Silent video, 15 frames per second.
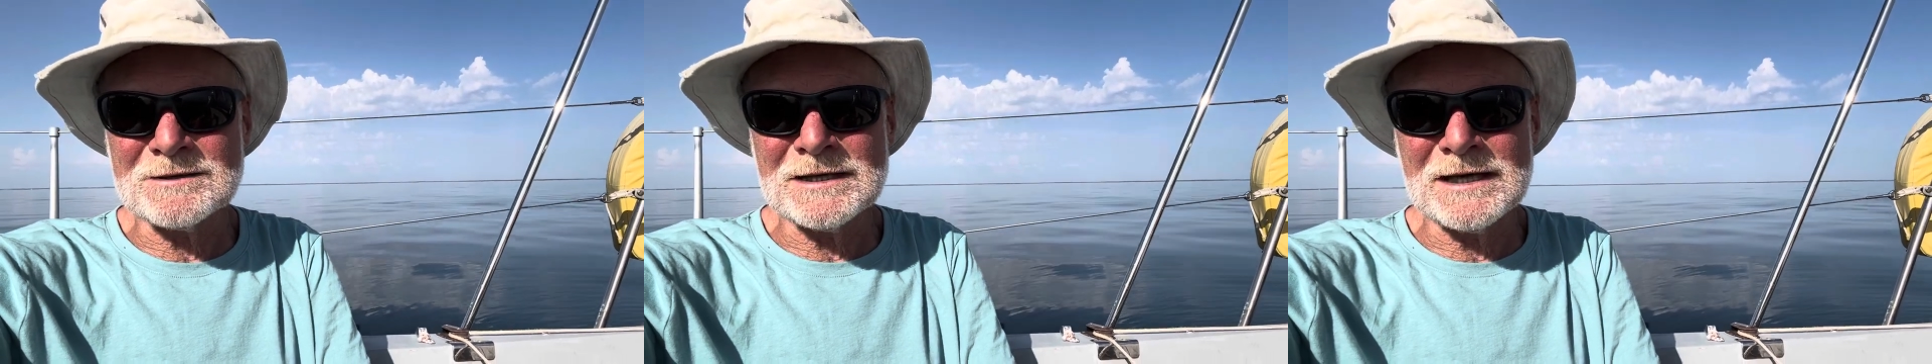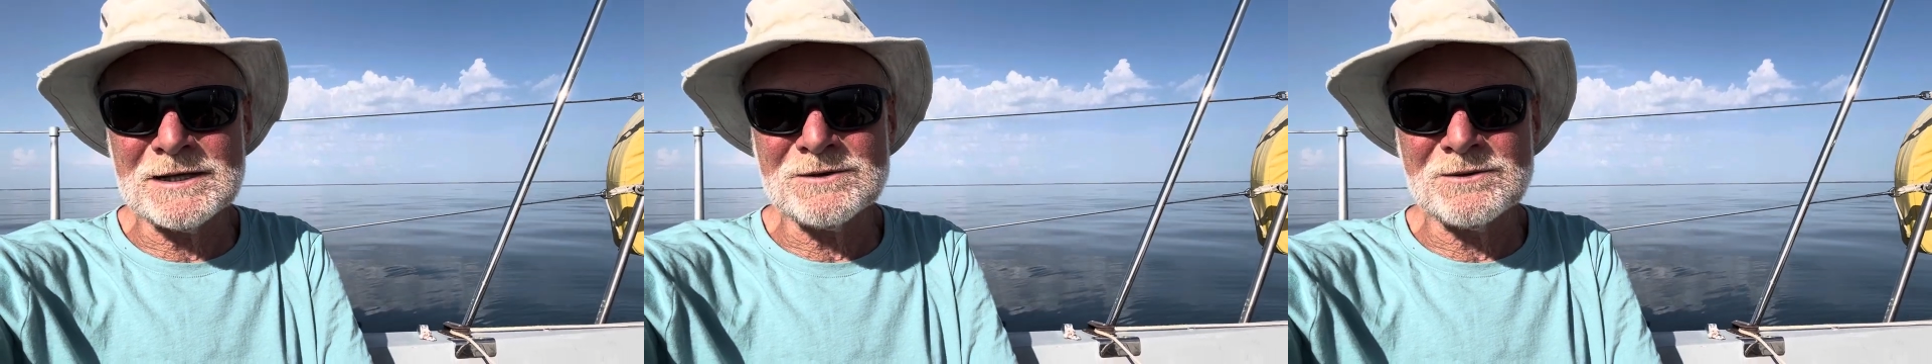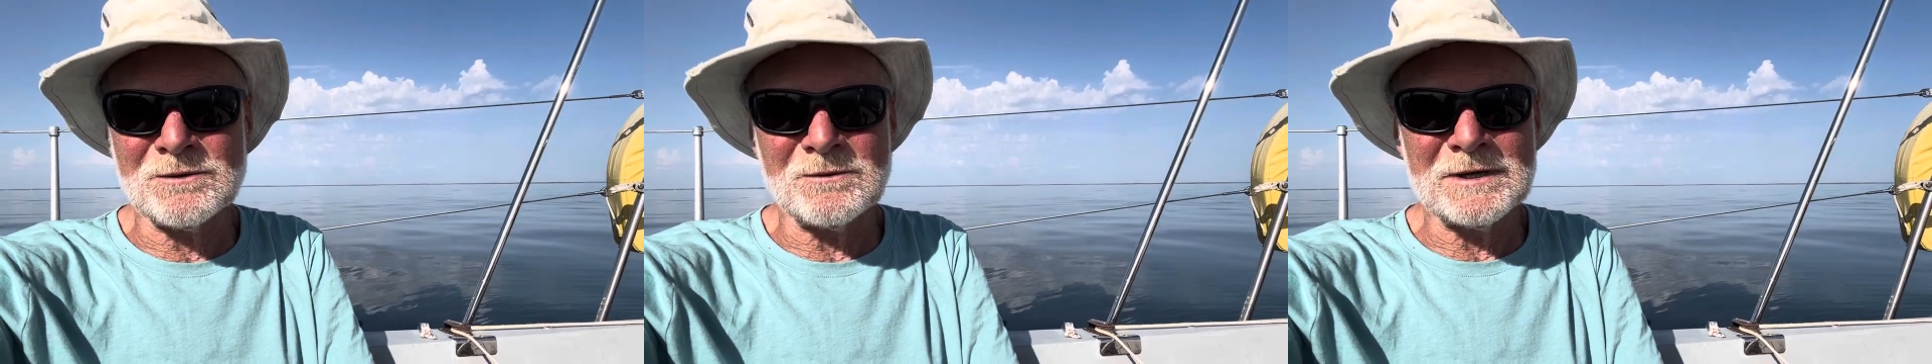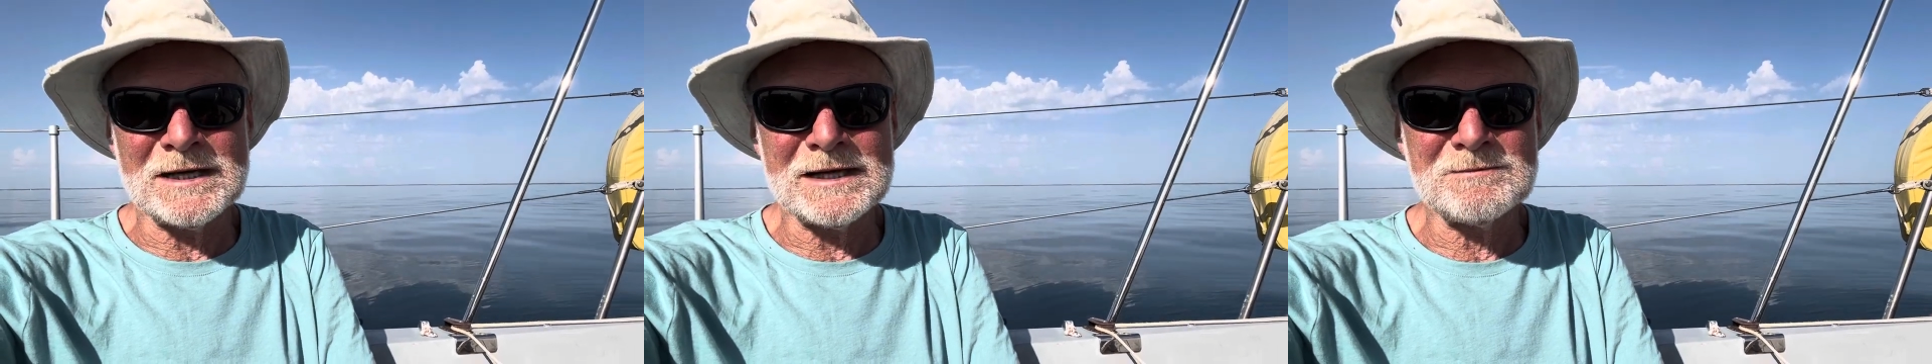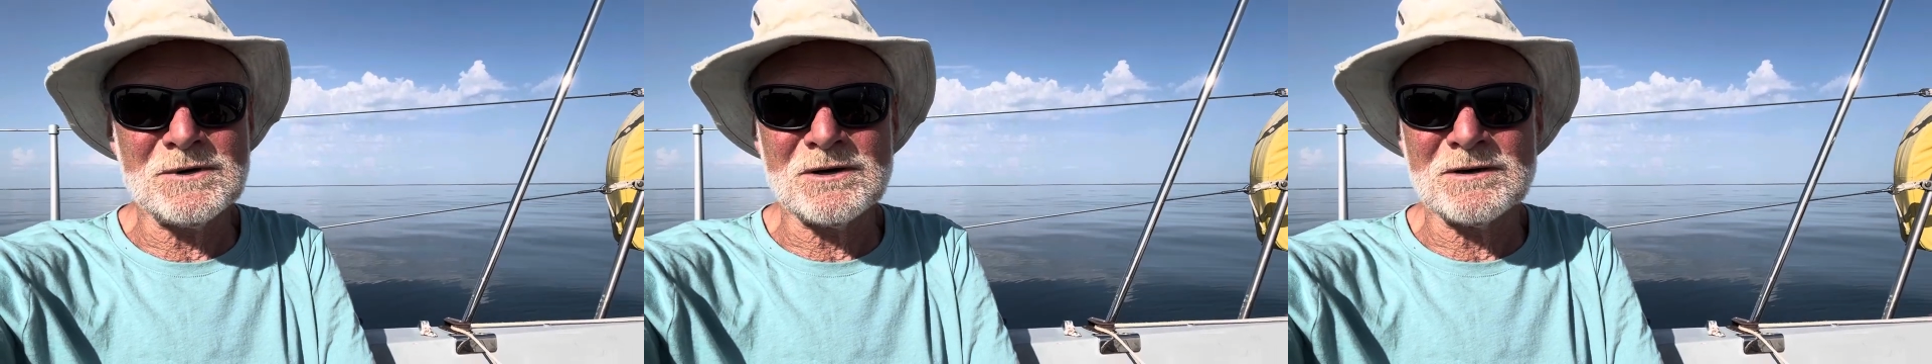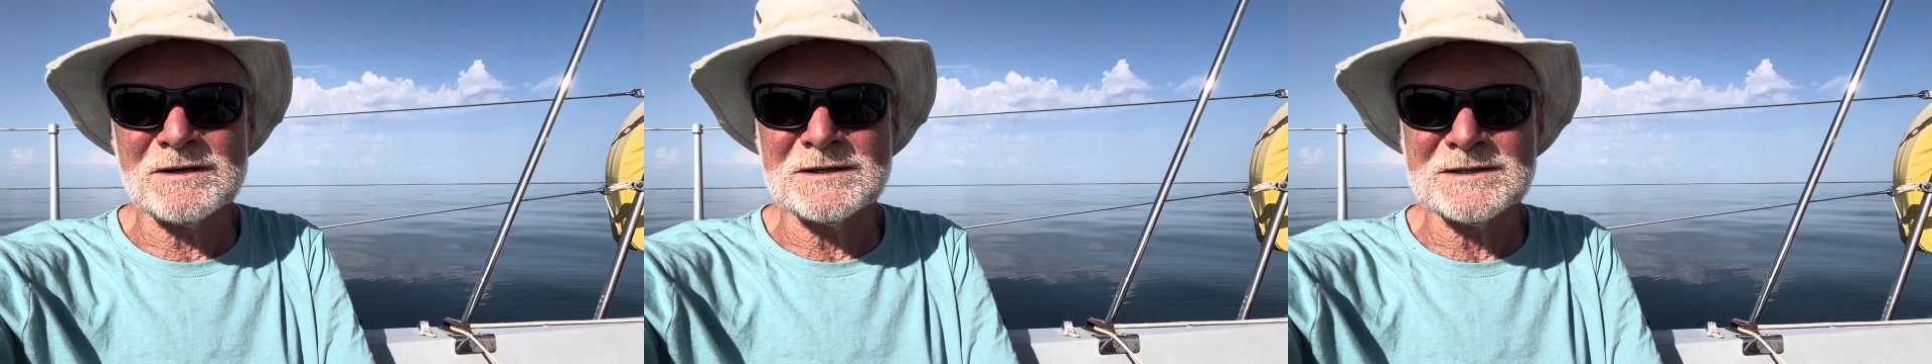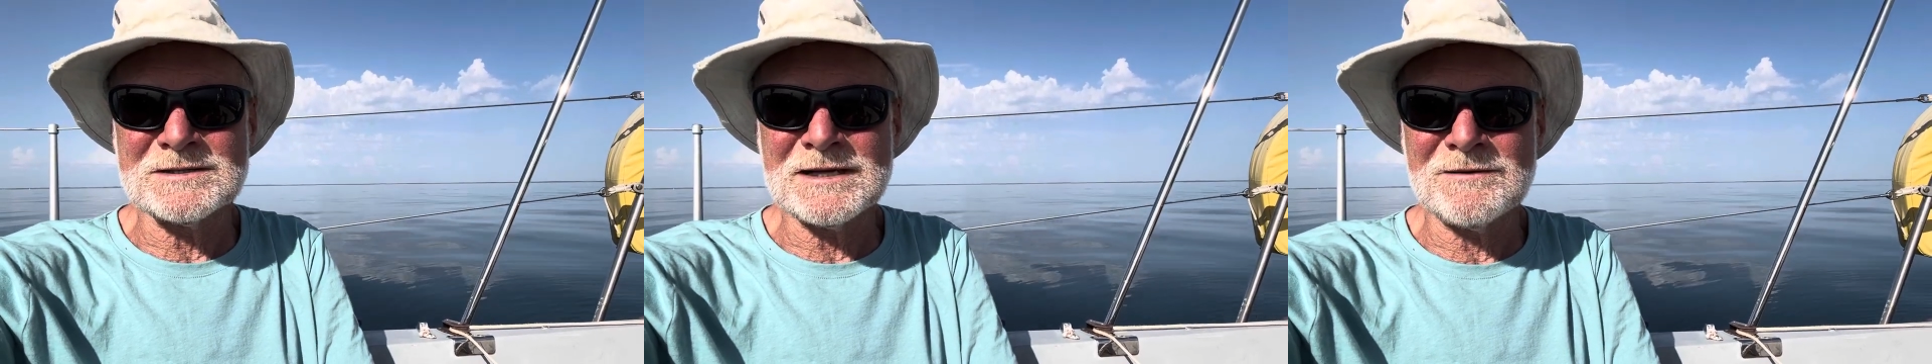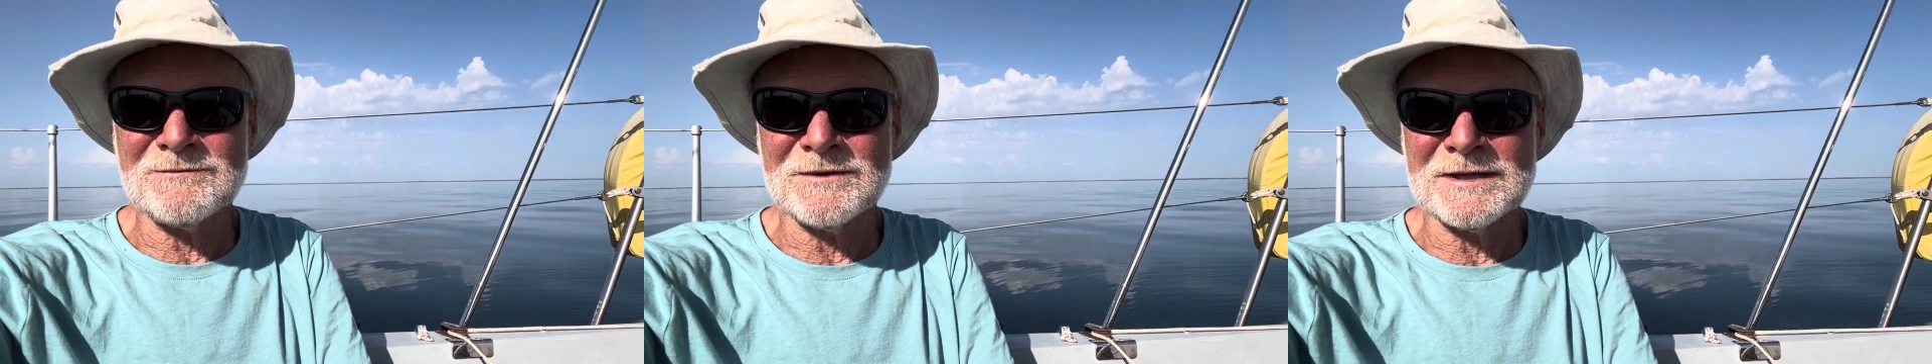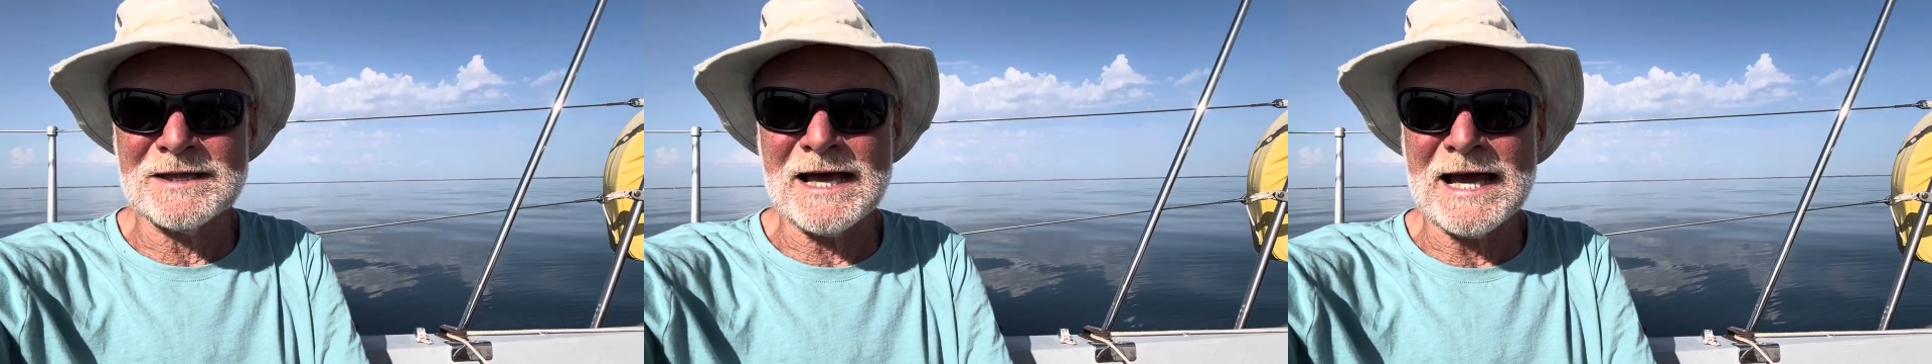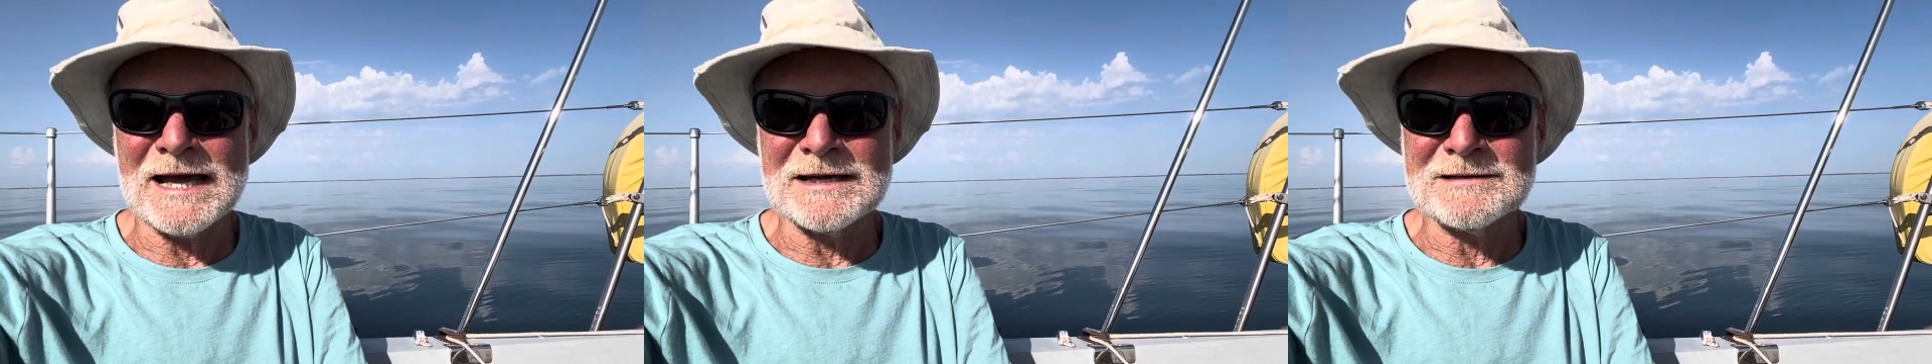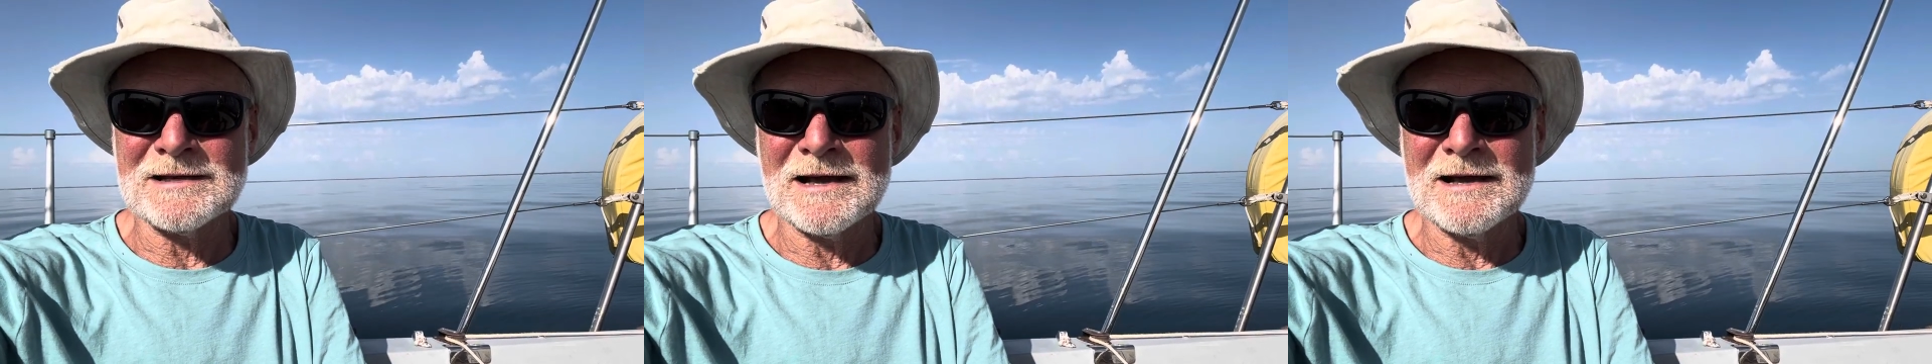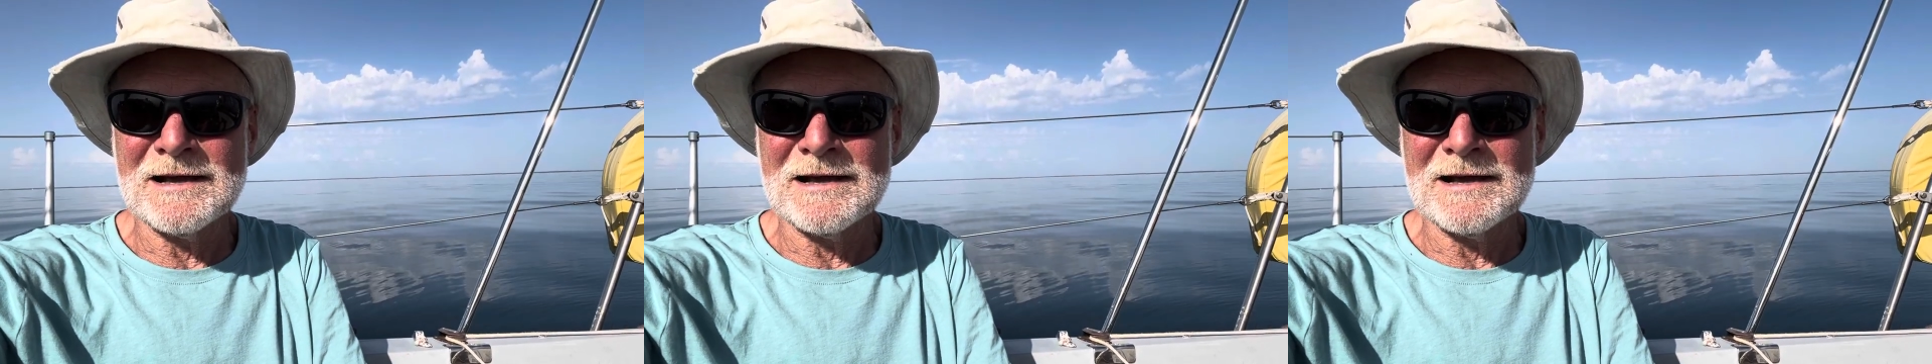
And I thought, well, I'm not going to stand for that.